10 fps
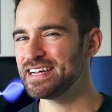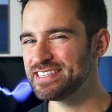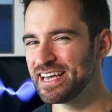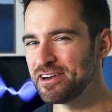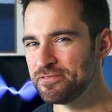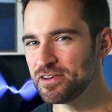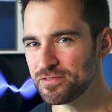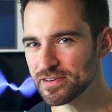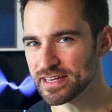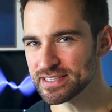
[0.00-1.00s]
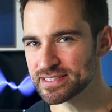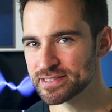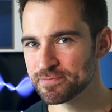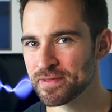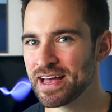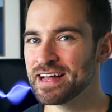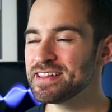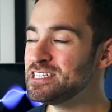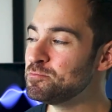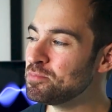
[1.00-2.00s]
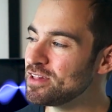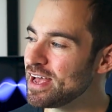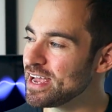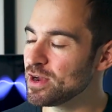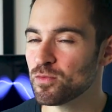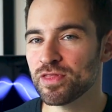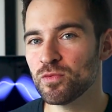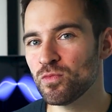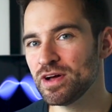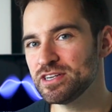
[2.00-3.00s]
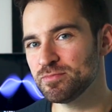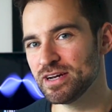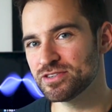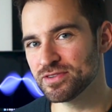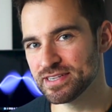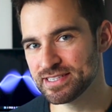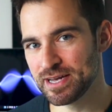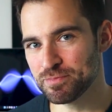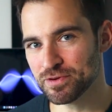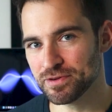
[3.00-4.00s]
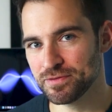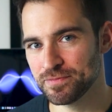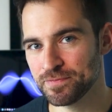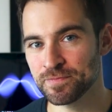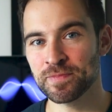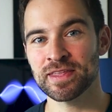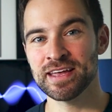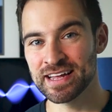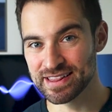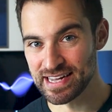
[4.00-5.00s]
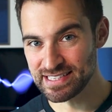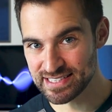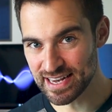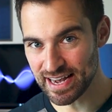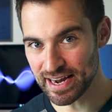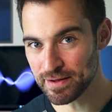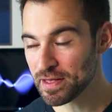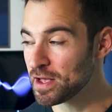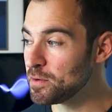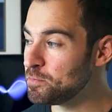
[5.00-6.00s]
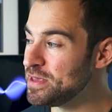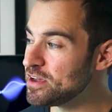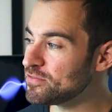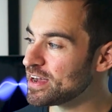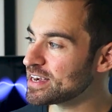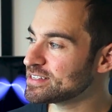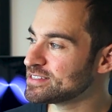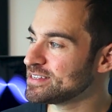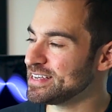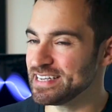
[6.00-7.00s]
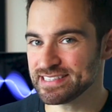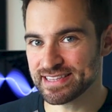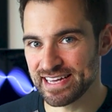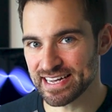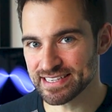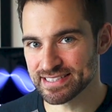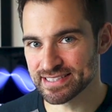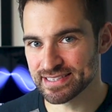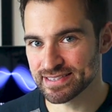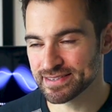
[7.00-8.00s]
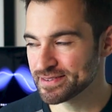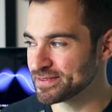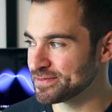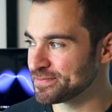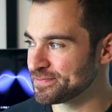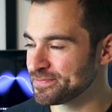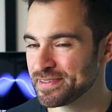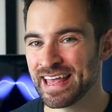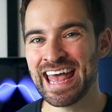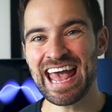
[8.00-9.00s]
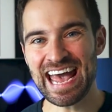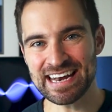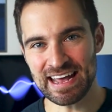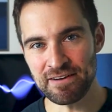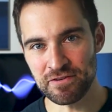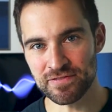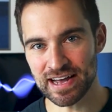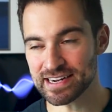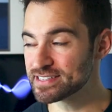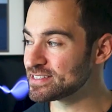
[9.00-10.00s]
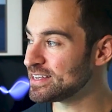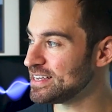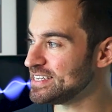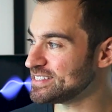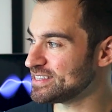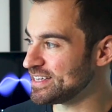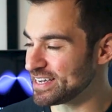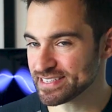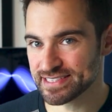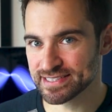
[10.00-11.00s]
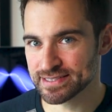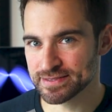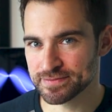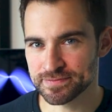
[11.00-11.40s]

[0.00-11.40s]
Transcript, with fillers: To get a feel for this, let's play with a one-dimensional example. Let's say p of x is this and f of x is this.